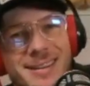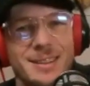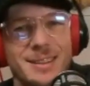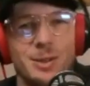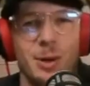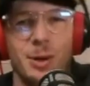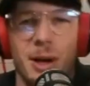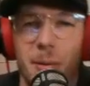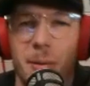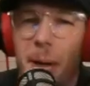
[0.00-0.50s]

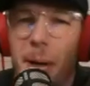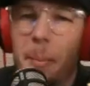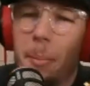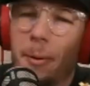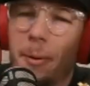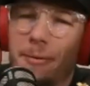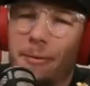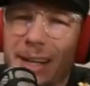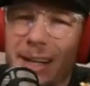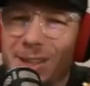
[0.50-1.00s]
try to be a
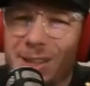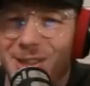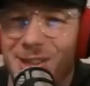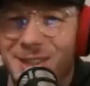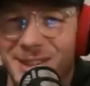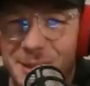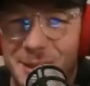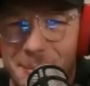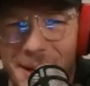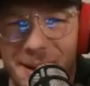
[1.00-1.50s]

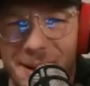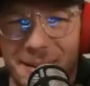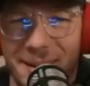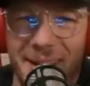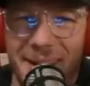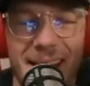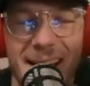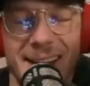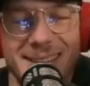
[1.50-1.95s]
perfectionist about it.